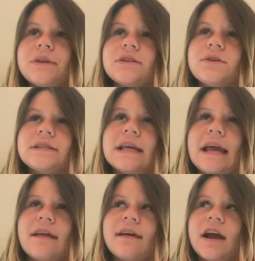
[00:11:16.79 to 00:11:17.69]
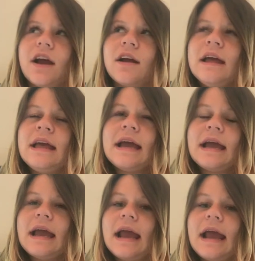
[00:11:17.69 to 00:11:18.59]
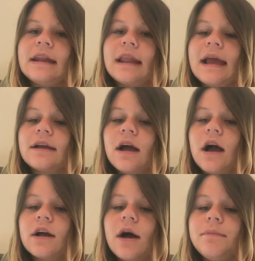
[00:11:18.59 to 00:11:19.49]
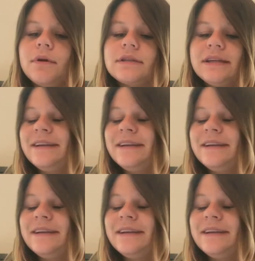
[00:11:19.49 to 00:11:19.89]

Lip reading: So I was laying there, and like a couple